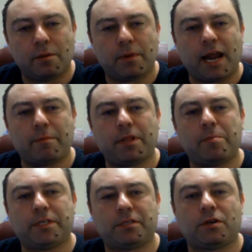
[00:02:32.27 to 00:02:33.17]
But how about
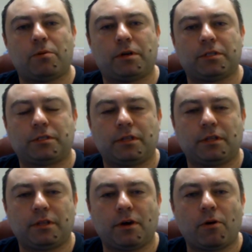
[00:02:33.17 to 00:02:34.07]
the business owners?
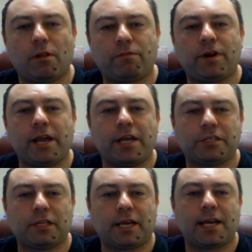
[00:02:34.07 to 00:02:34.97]
They're all
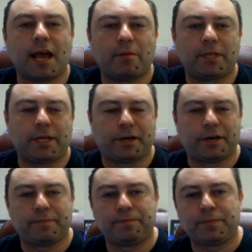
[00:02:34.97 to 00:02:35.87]
financially, economically
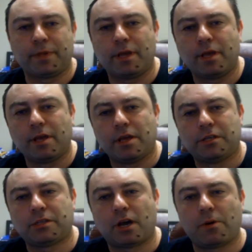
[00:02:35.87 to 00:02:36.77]
hurt.
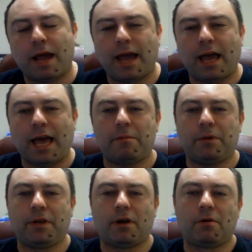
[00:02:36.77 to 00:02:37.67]
So,
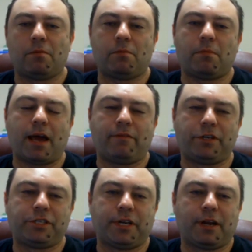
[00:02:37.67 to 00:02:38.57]
you know, my
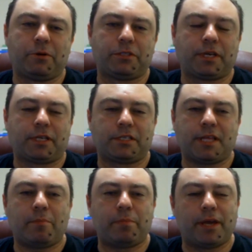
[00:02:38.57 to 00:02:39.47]
vision here was to
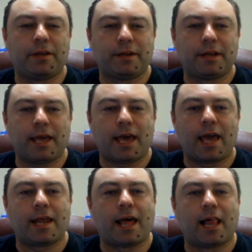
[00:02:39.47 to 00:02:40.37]
step in
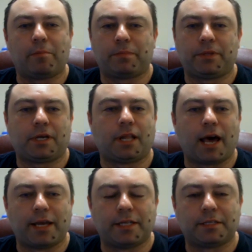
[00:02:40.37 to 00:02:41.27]
and help the
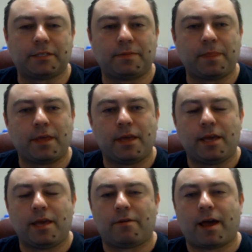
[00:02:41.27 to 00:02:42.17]
clients,
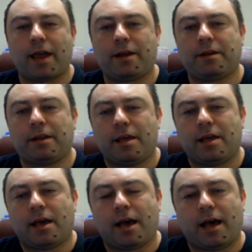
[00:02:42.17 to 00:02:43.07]
right?
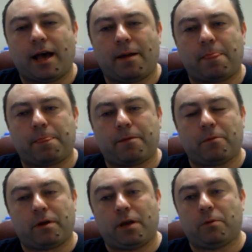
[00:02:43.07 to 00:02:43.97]

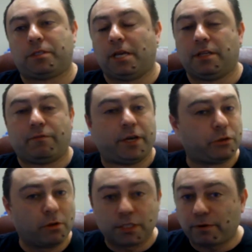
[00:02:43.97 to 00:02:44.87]
It was
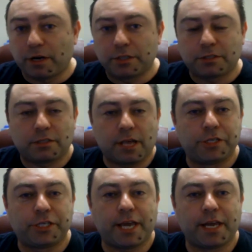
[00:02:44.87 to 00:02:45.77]
individuals first,
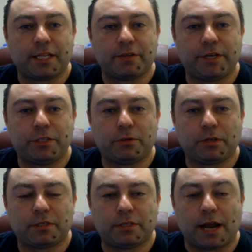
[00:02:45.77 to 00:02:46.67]
educating
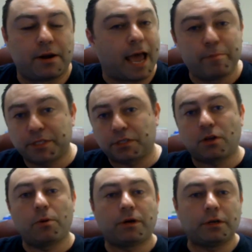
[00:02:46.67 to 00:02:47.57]
individuals that are not business
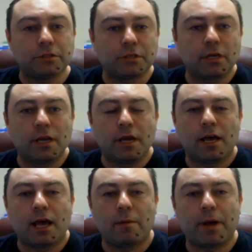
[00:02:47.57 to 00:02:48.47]
owners
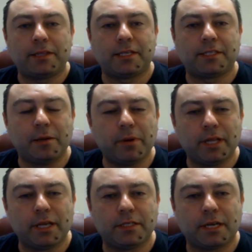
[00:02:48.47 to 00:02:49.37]
about the
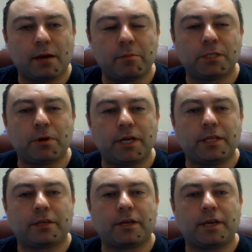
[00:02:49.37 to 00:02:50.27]
stimulus and how much money
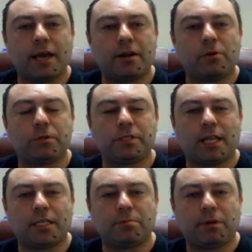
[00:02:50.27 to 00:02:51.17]
they could get and who's
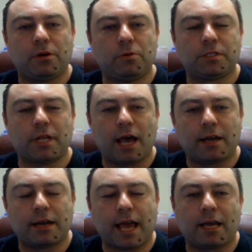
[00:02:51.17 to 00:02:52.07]
eligible and who's
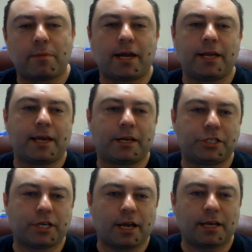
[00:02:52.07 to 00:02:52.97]
not and how come I didn't get a
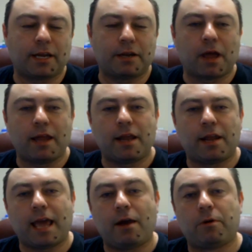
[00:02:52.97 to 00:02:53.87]
check.
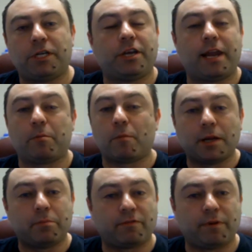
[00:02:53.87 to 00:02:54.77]
And now we're getting
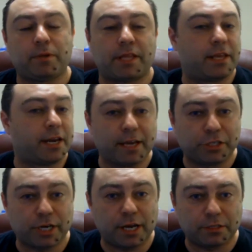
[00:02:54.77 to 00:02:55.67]
money for people that didn't
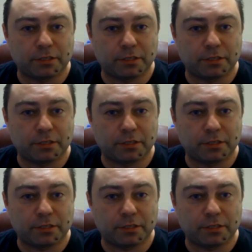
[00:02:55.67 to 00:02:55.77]
get checks.